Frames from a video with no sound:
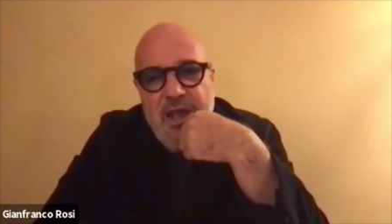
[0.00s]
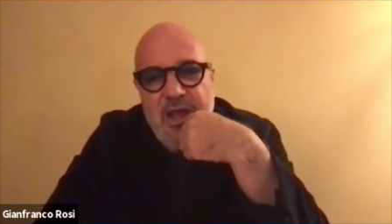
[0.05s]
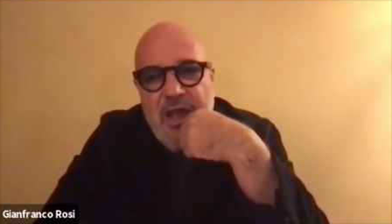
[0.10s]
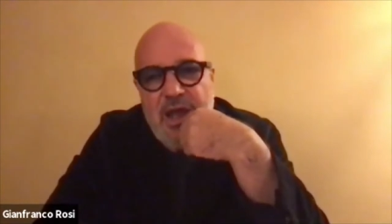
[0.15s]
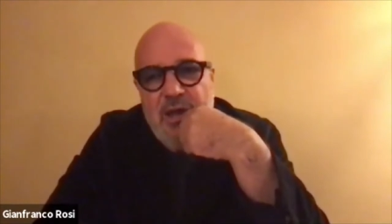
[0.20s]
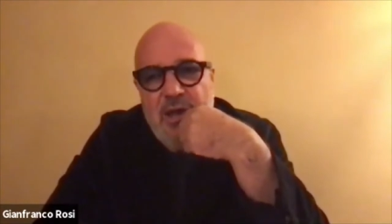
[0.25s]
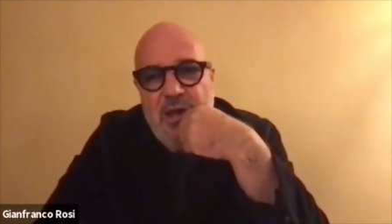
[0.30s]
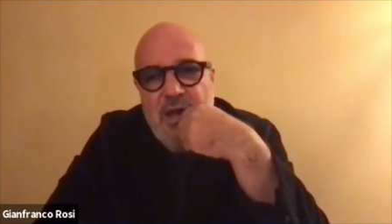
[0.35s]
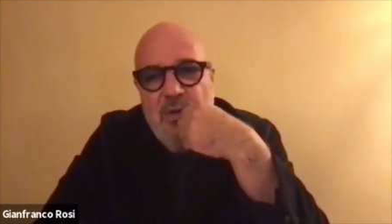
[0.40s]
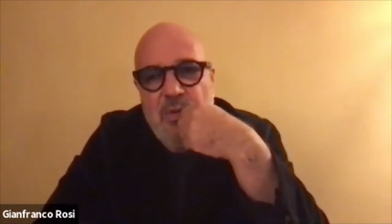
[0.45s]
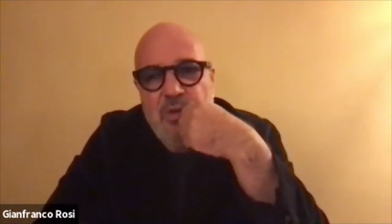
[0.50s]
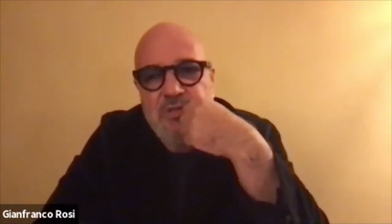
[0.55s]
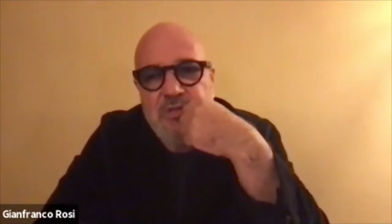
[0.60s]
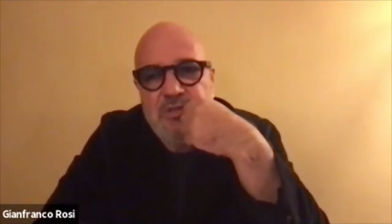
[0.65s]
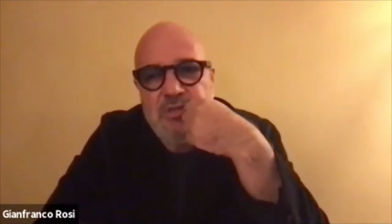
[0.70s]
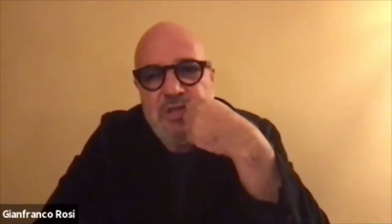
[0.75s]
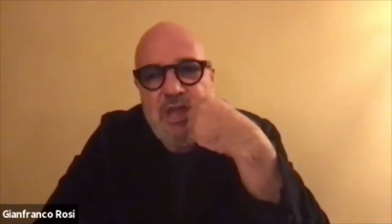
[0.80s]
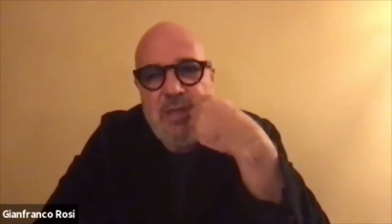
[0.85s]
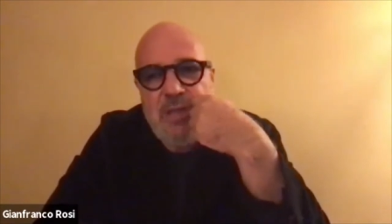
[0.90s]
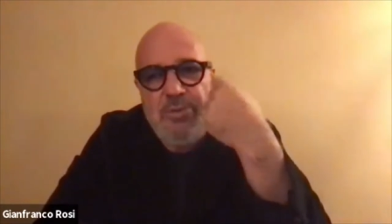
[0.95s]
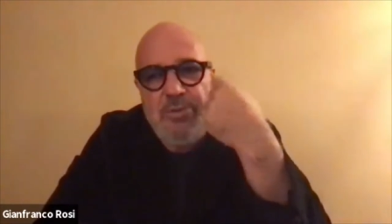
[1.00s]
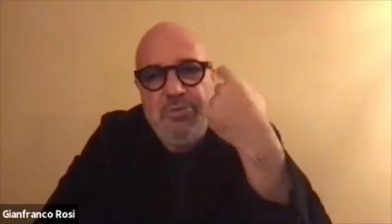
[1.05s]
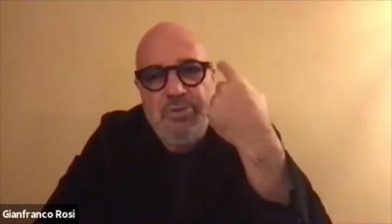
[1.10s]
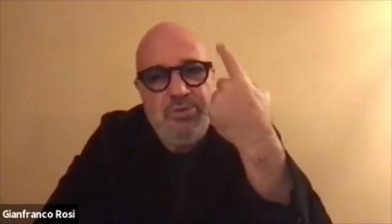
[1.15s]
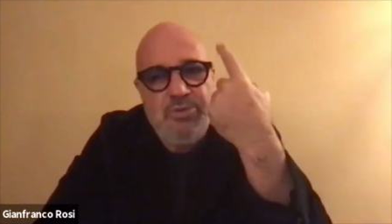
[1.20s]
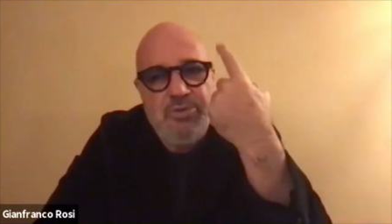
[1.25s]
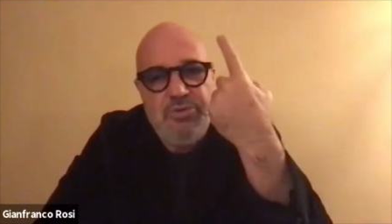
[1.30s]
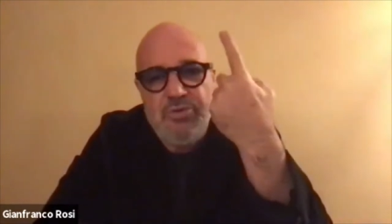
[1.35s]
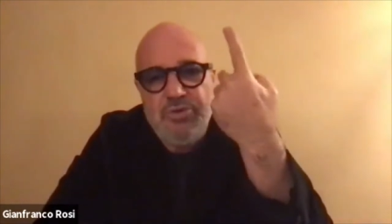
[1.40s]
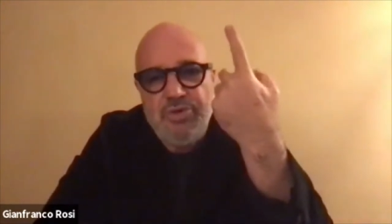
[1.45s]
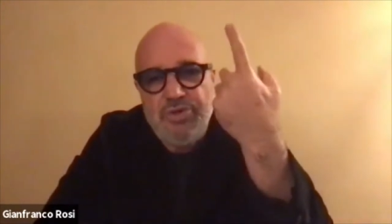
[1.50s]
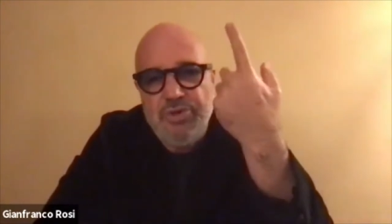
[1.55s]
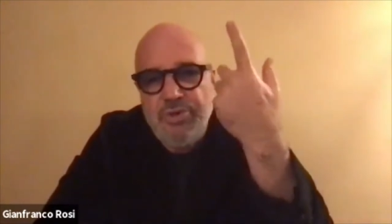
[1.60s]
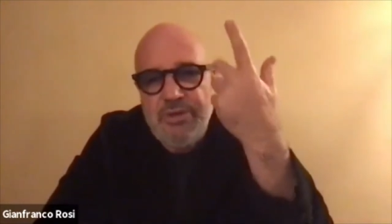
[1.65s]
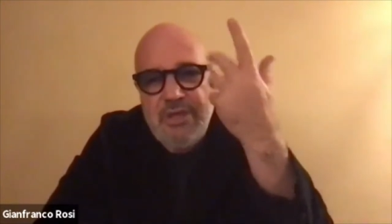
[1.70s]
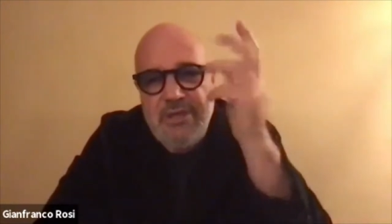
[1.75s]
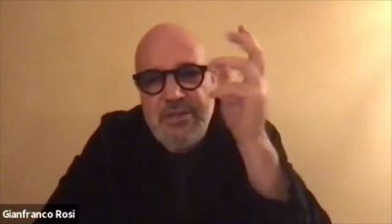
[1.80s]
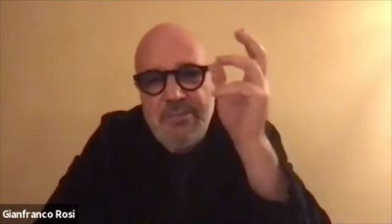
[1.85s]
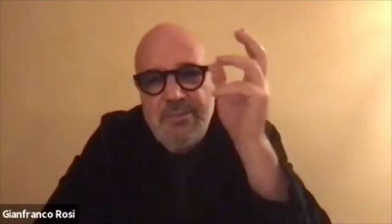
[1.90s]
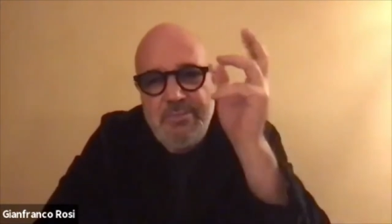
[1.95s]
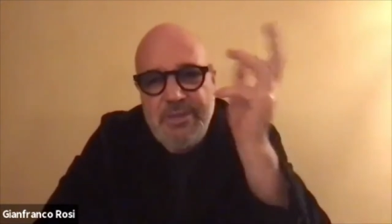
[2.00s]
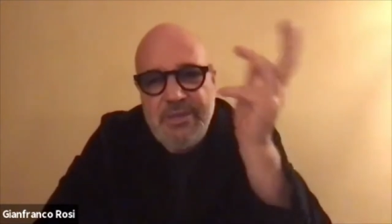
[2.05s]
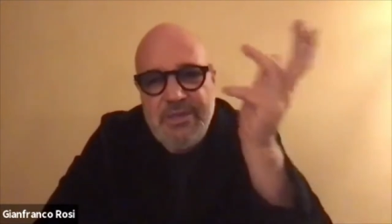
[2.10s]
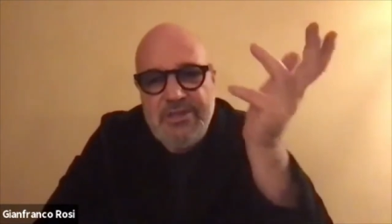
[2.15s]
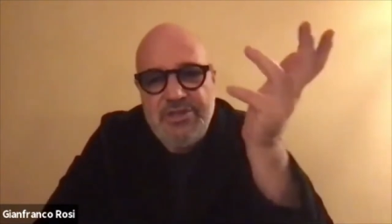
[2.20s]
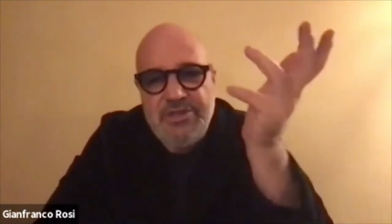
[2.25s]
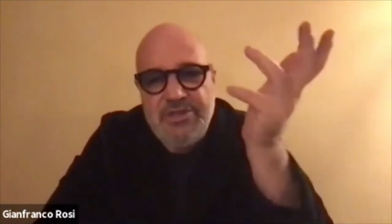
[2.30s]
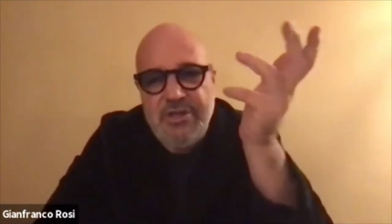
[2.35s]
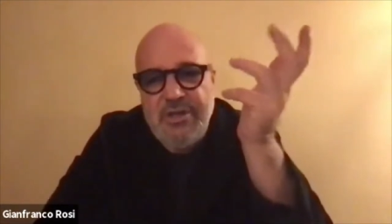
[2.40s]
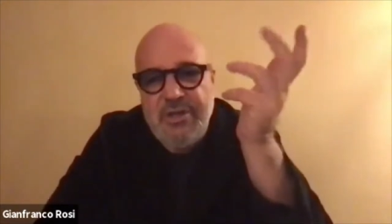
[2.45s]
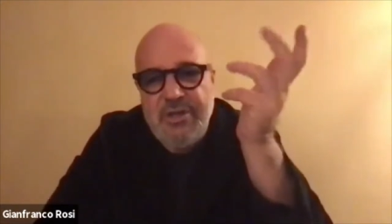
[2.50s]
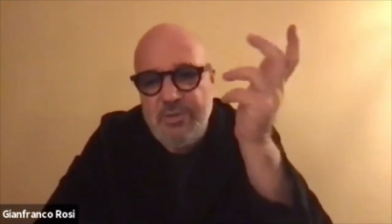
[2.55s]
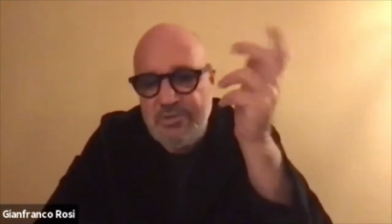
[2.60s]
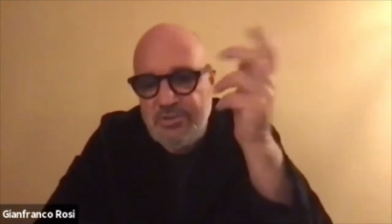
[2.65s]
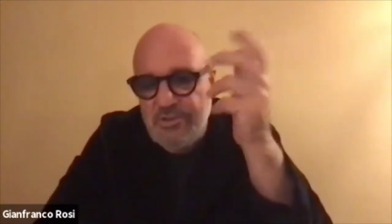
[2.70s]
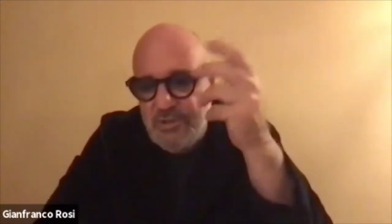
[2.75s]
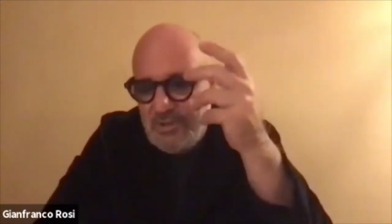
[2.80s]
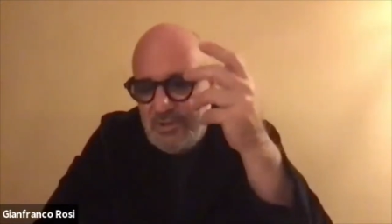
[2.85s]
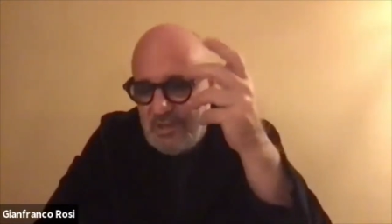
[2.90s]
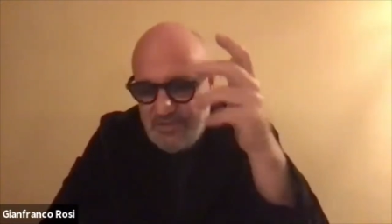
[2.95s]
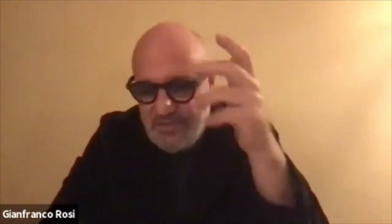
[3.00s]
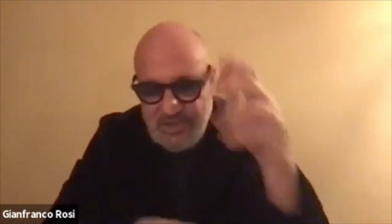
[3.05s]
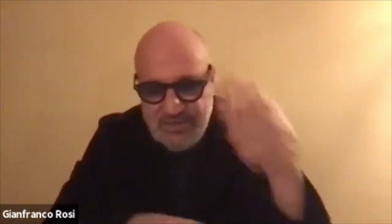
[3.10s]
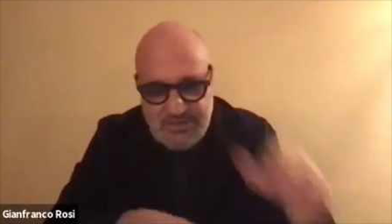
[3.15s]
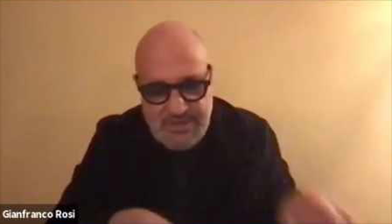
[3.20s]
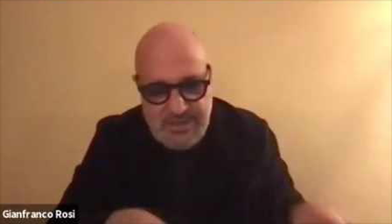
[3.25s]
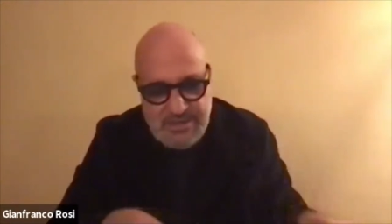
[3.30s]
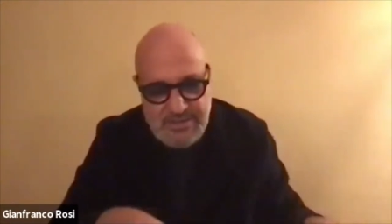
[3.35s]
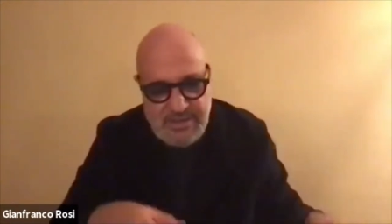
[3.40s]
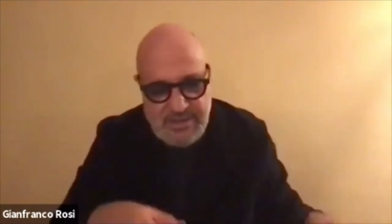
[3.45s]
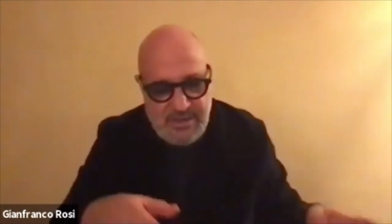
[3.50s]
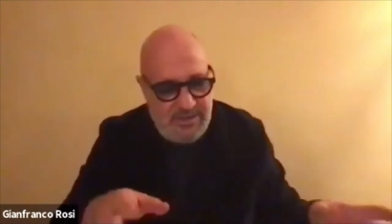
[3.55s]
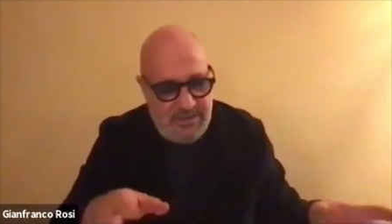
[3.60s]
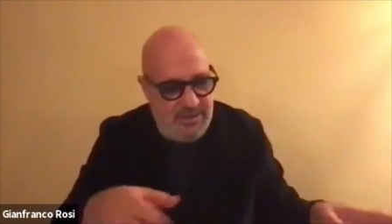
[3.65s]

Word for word: I was not able to shoot any picture. I just had like a